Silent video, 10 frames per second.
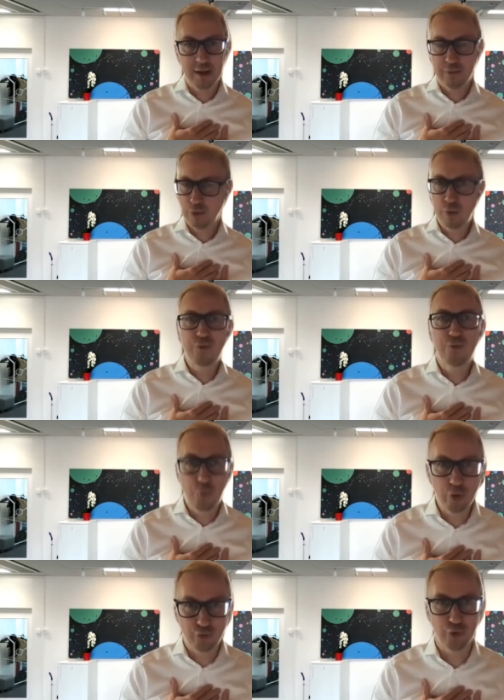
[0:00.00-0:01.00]
there were
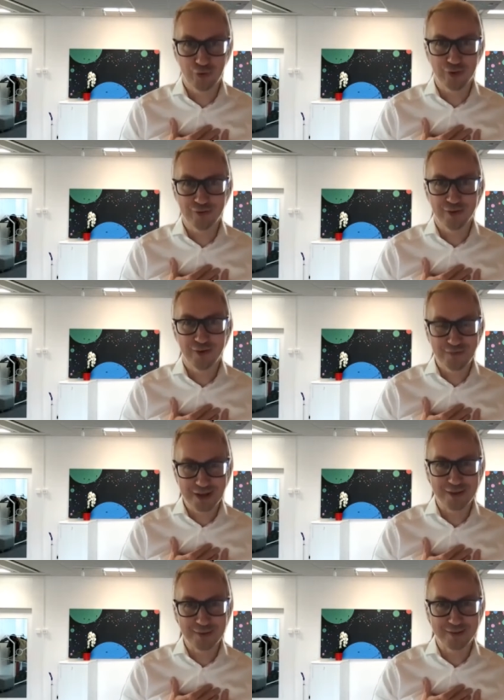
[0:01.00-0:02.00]
4 choices of
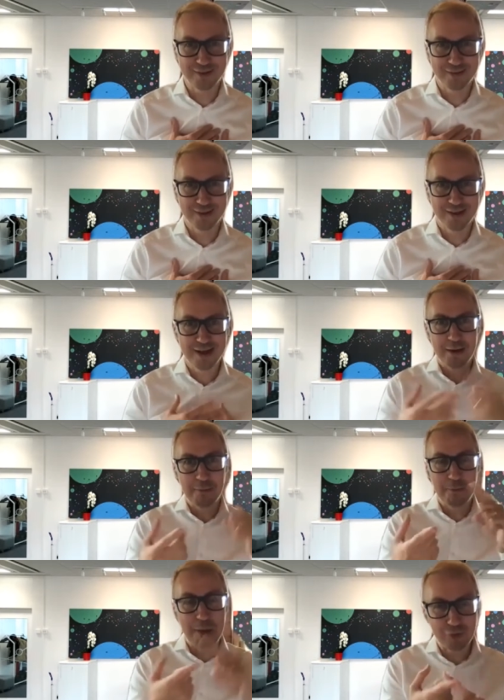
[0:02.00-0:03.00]
databases:
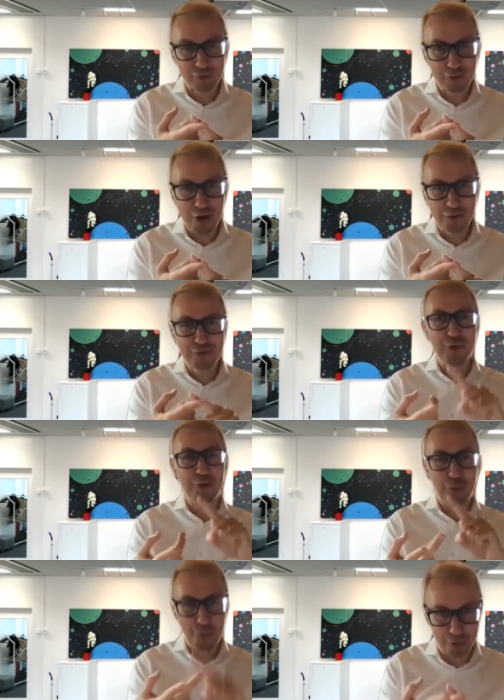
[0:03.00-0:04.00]
Microsoft,
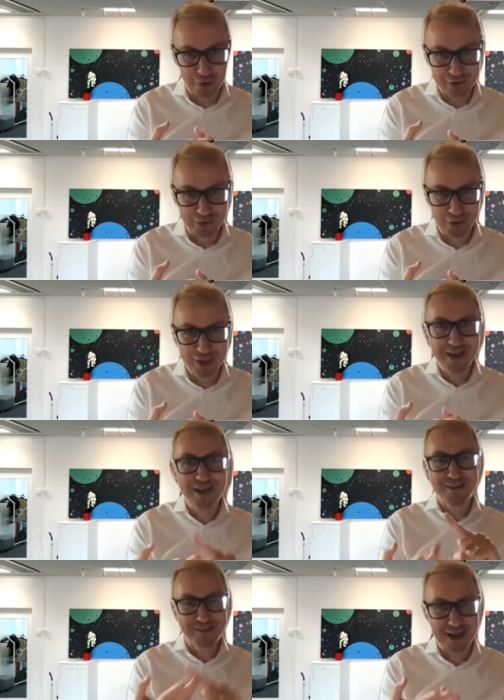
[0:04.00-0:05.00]
Oracle,
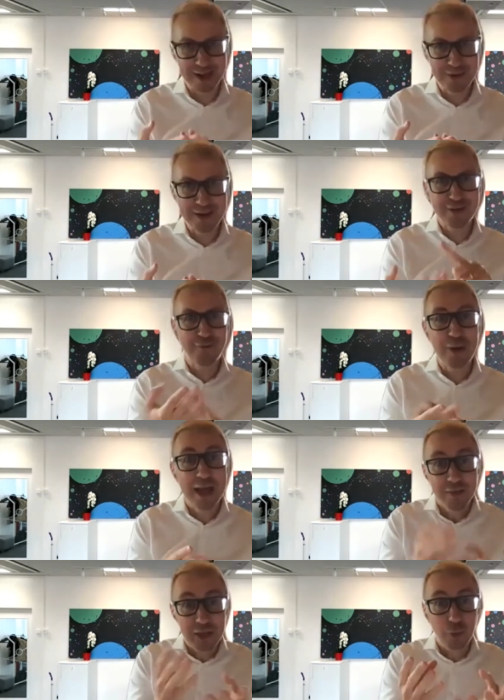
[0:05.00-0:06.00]
Sybase, Informa.
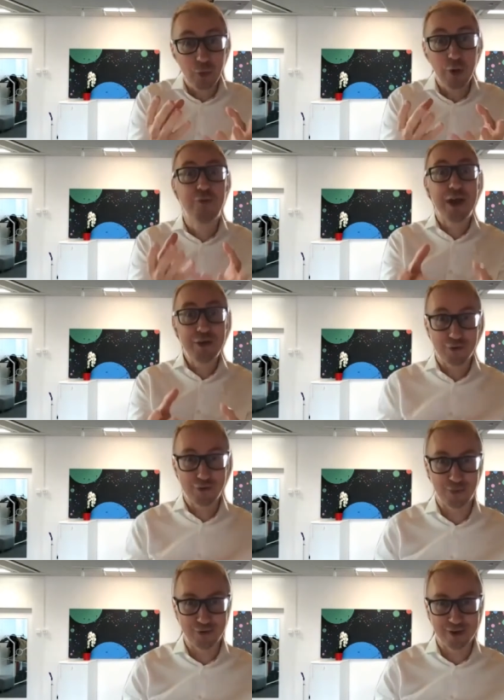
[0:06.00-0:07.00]
They were all vendor
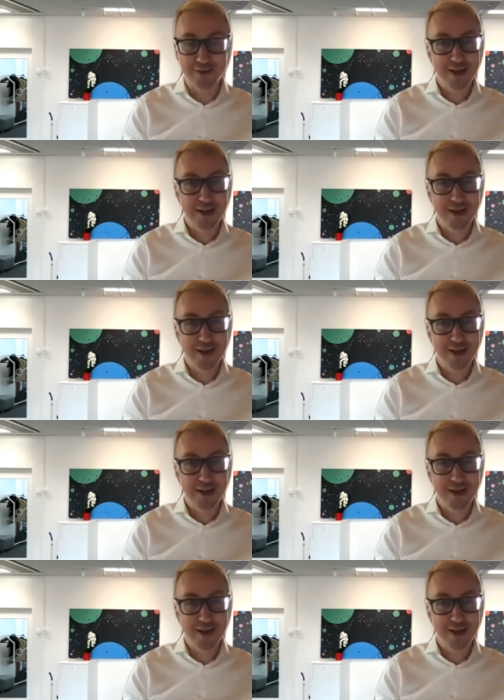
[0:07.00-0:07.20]
choices.